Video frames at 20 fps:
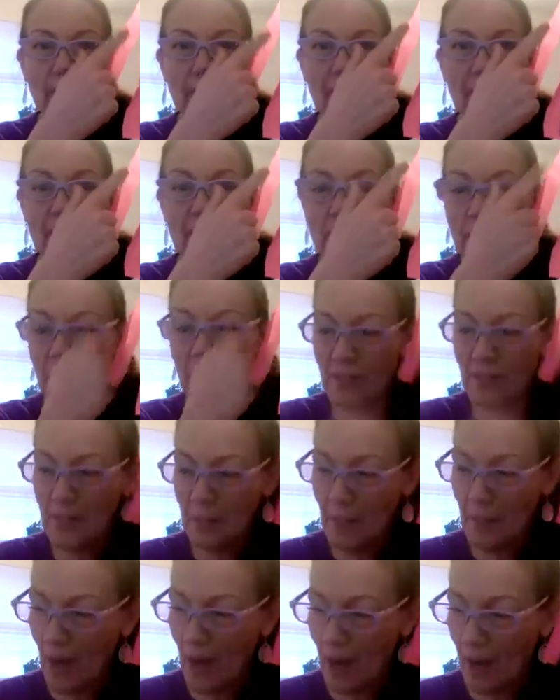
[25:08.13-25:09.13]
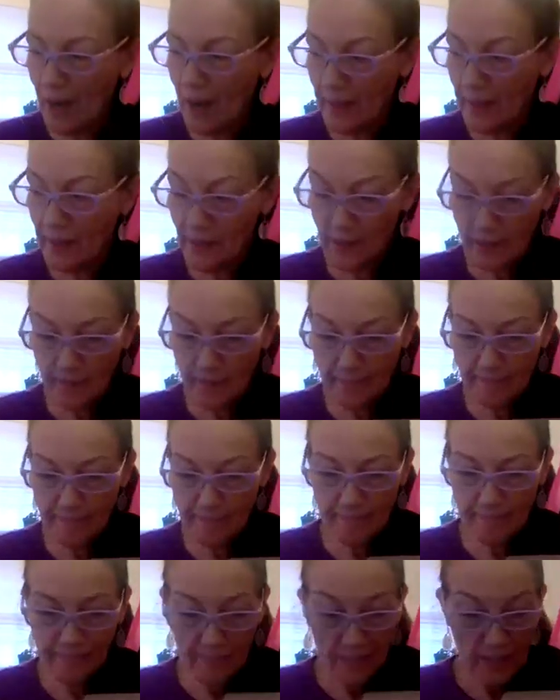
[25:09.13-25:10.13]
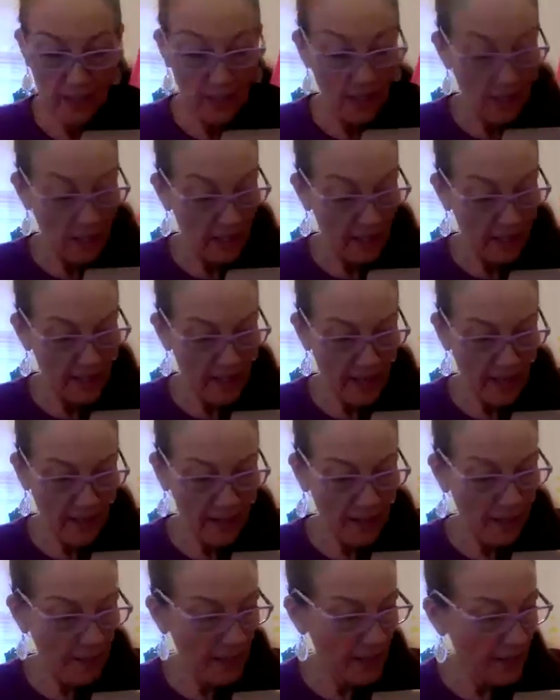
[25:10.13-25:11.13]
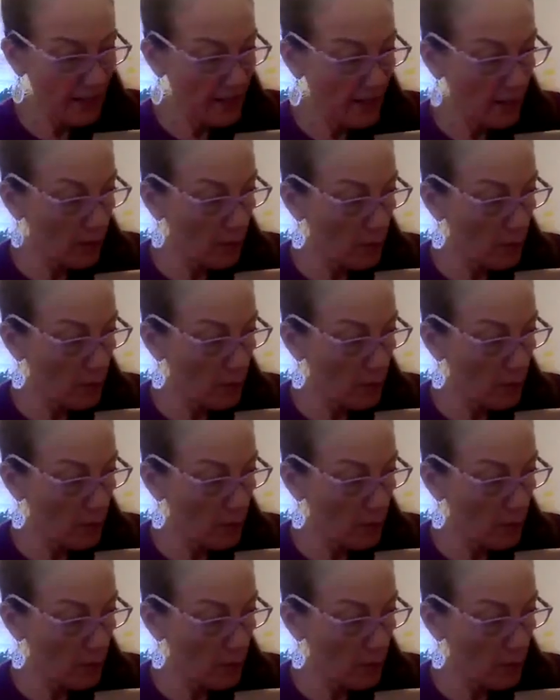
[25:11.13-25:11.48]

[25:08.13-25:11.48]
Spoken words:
How about some eyes? Now, let me think.